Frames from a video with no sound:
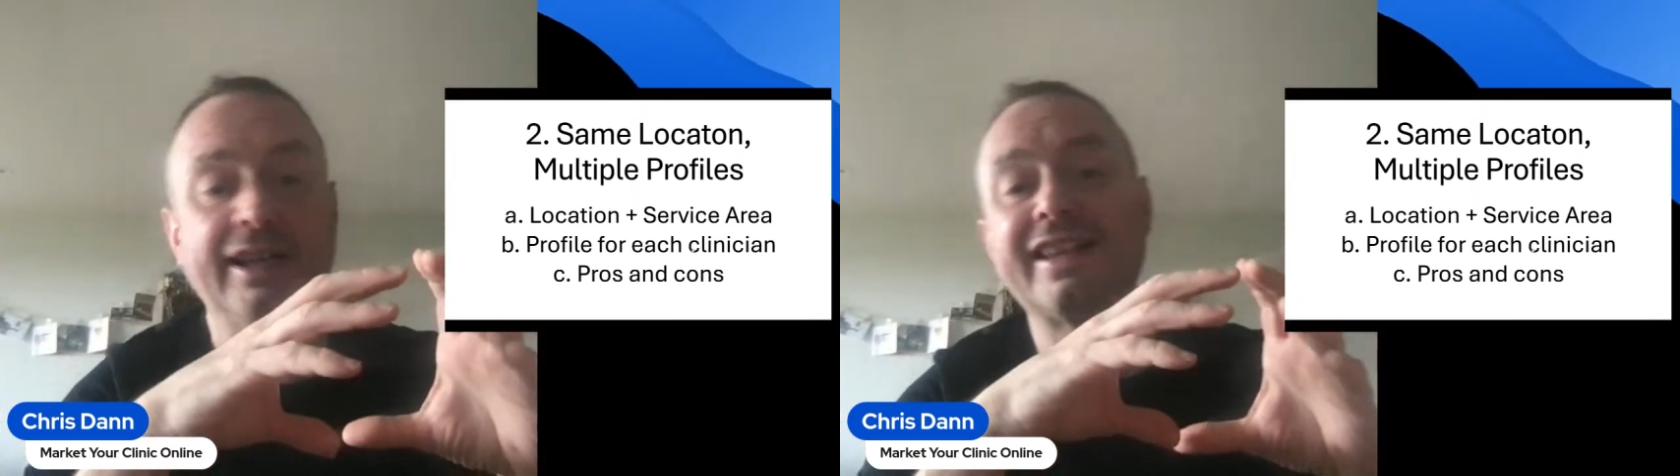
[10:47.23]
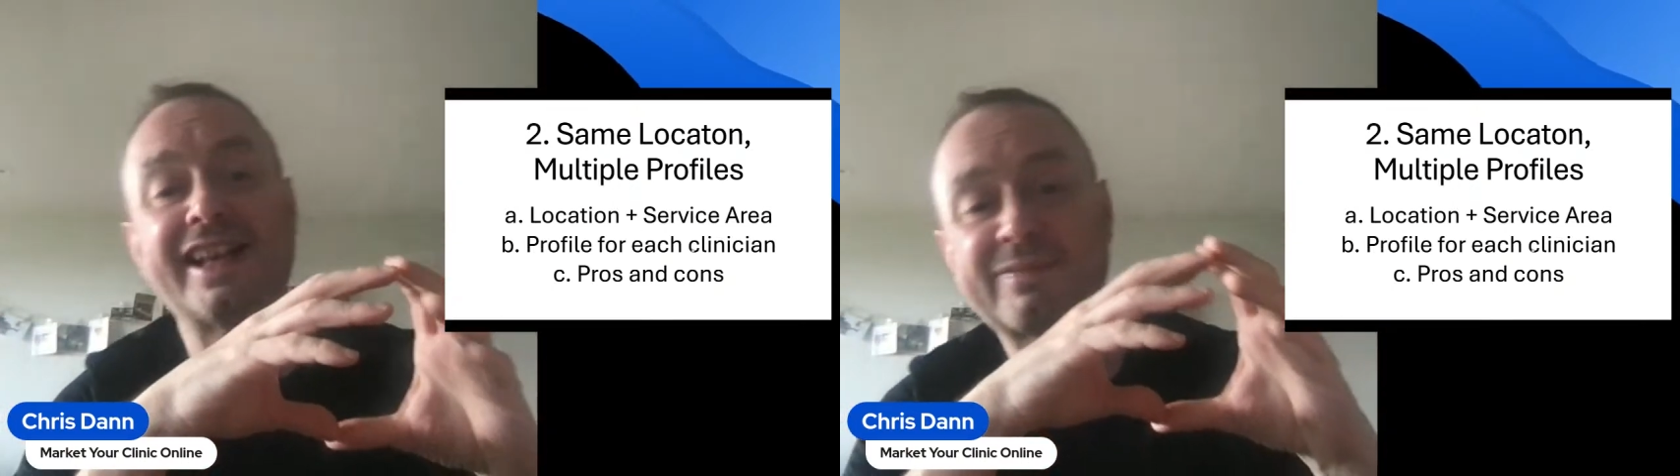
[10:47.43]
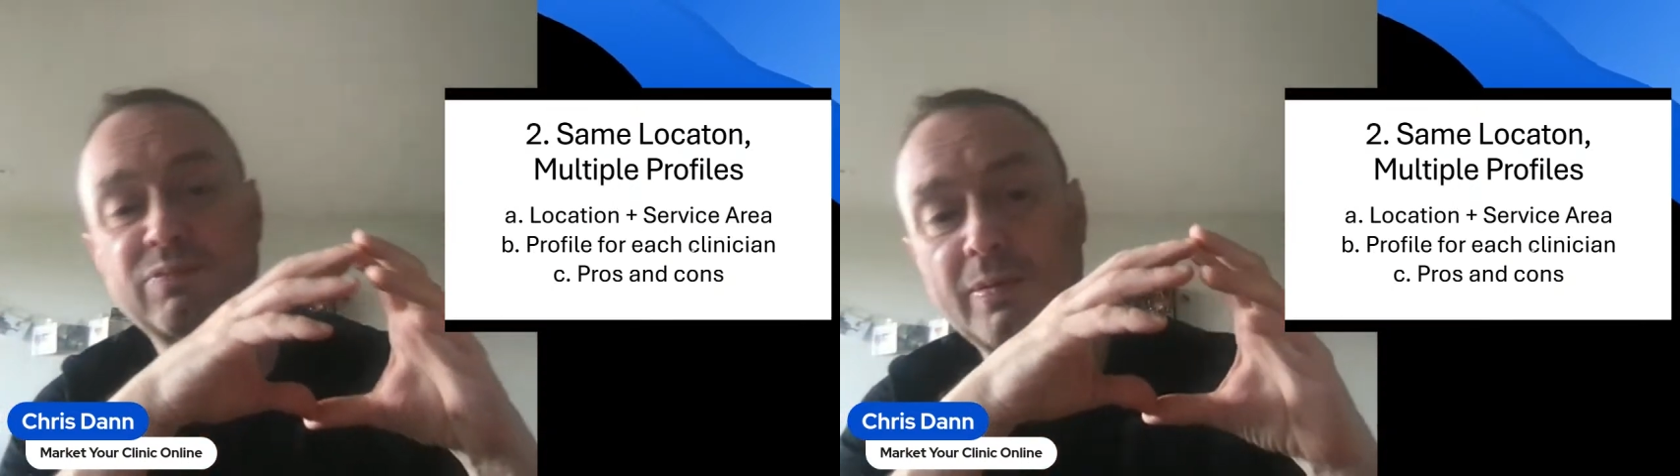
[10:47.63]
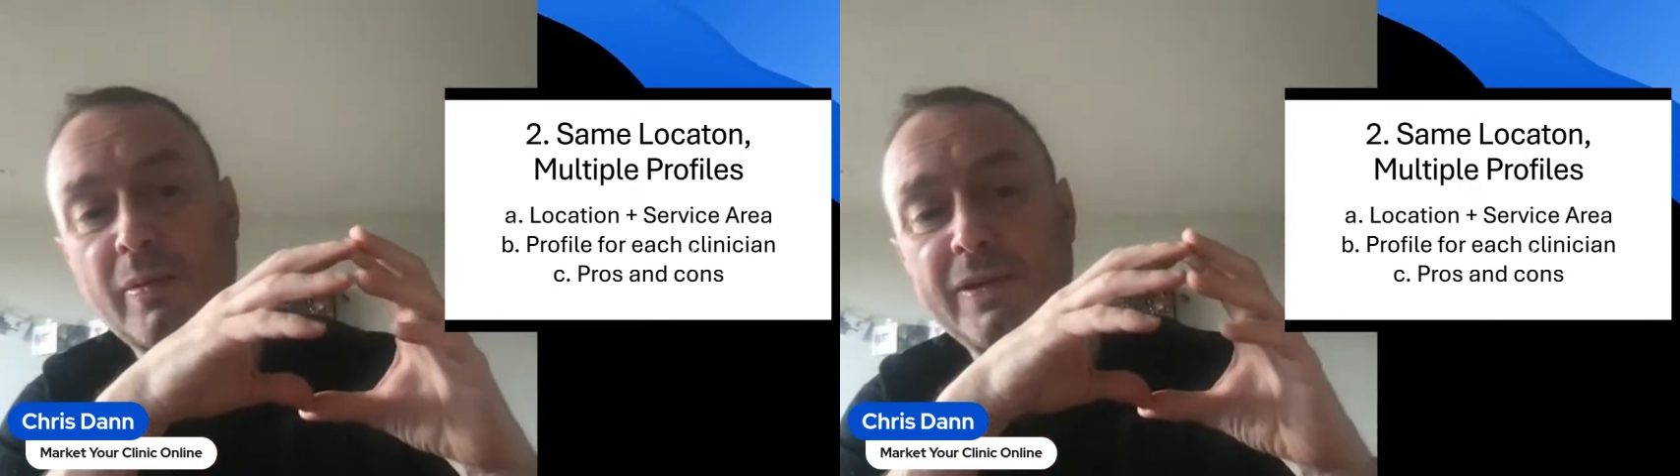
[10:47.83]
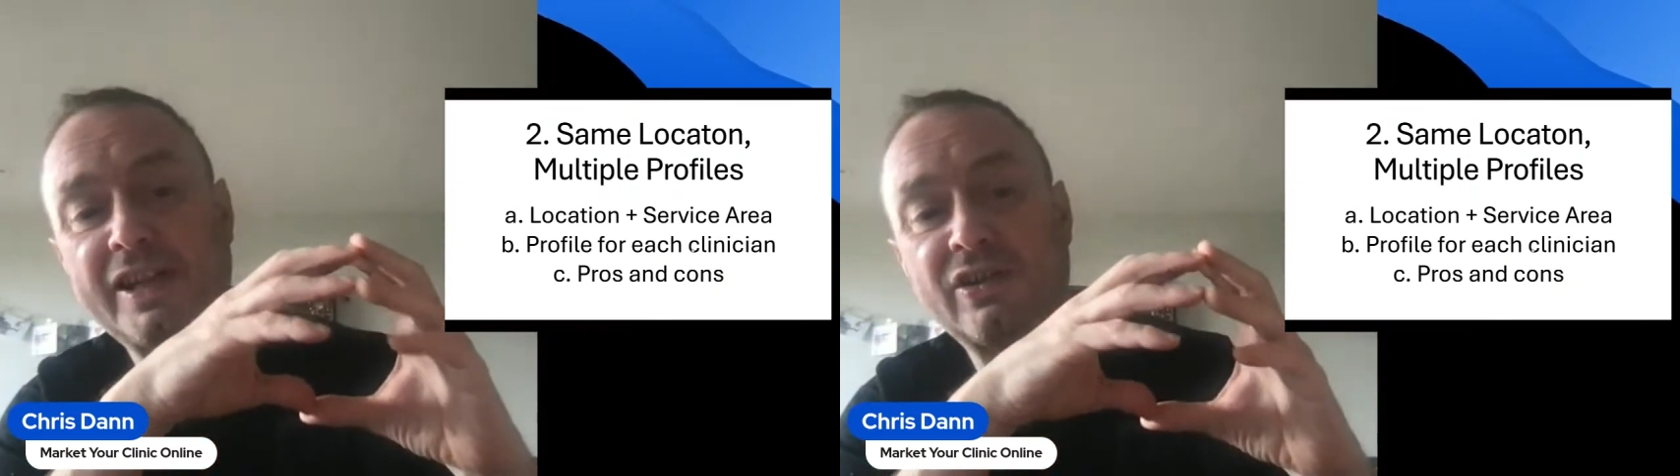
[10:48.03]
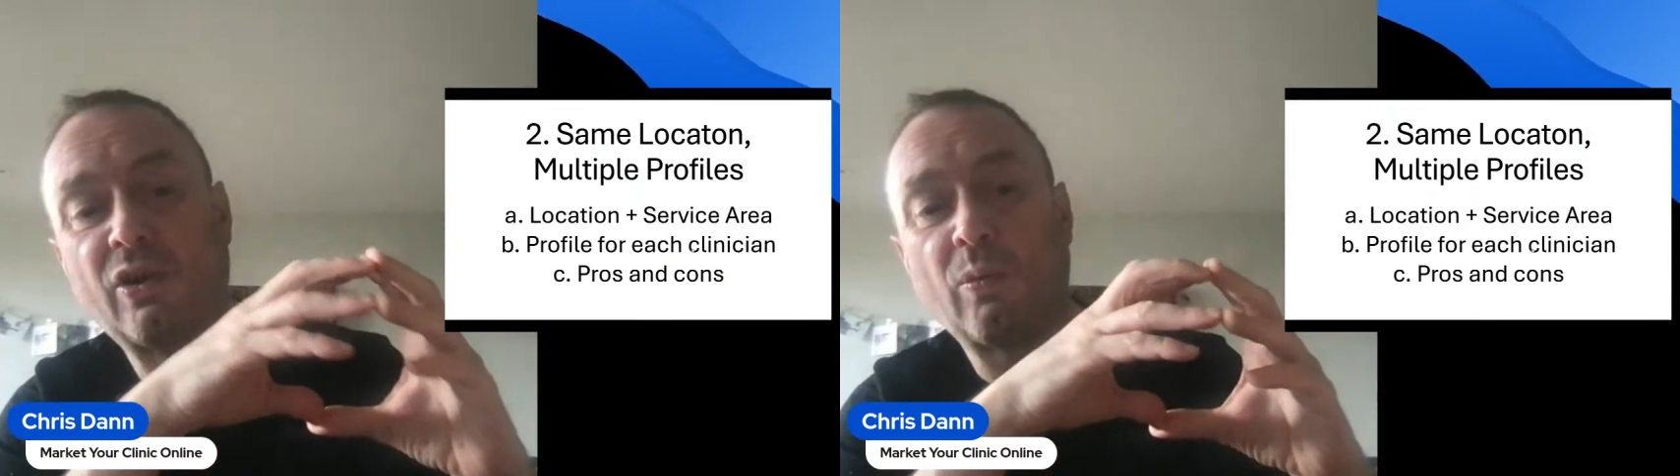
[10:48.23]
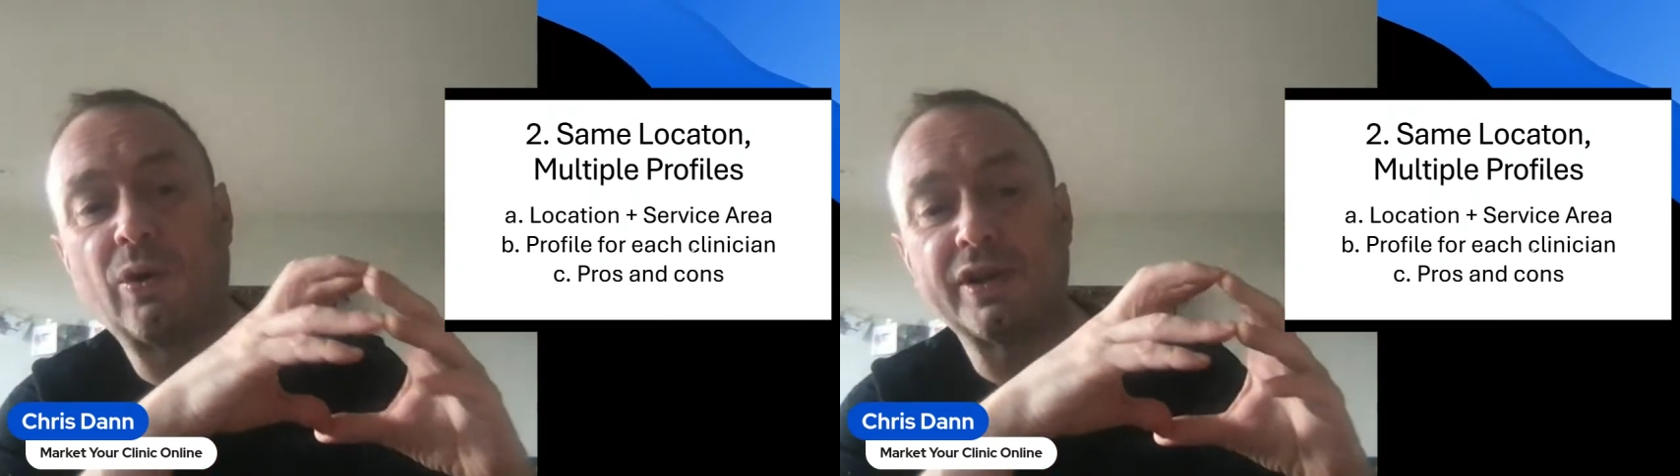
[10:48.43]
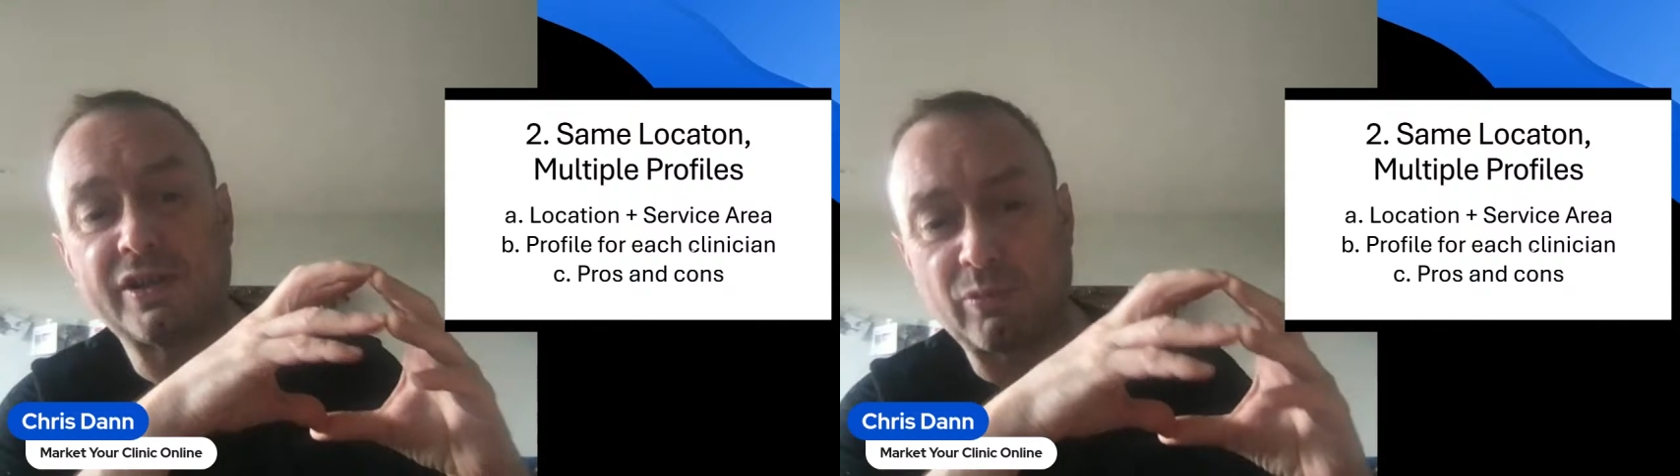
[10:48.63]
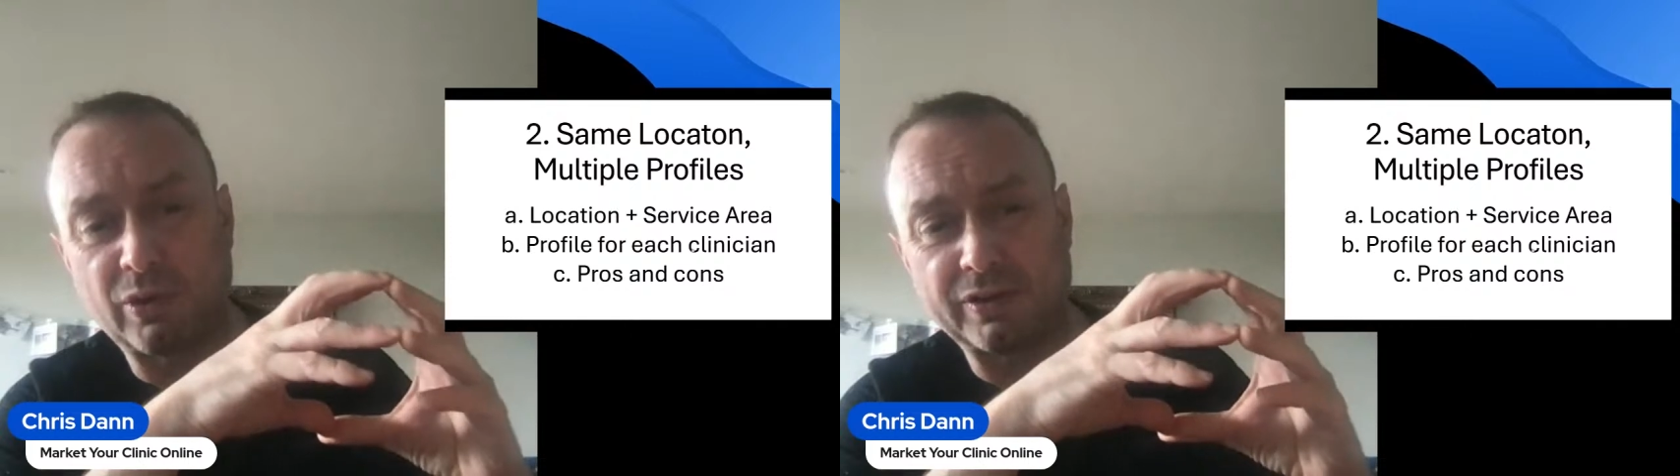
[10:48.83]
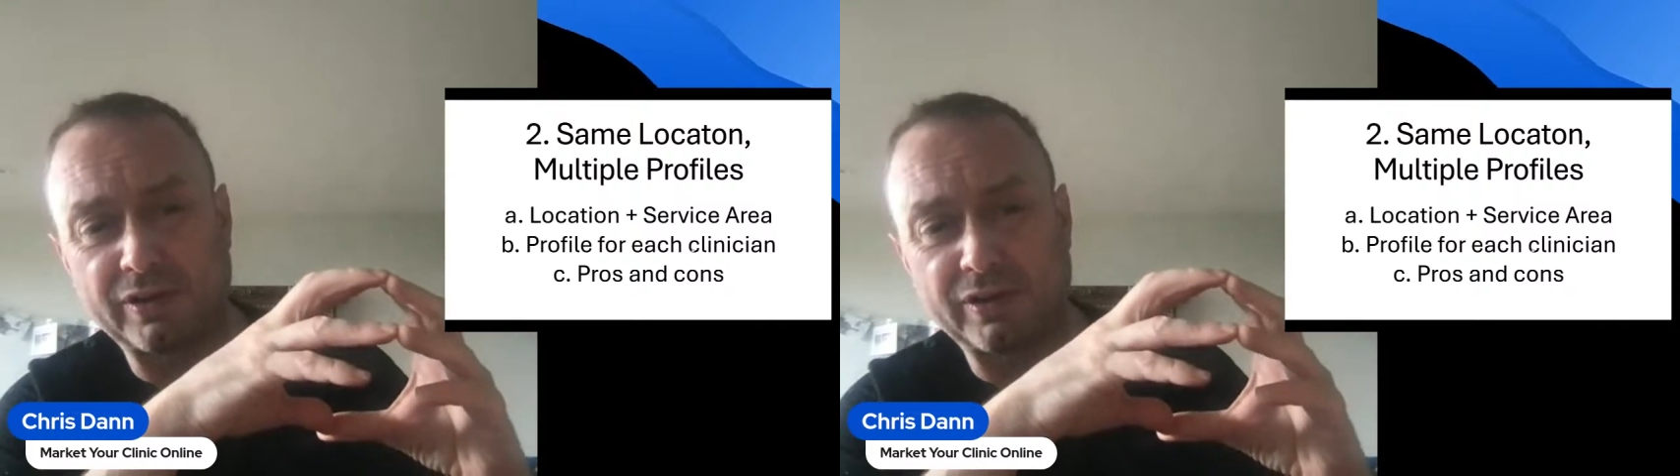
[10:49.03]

that's probably not what you want.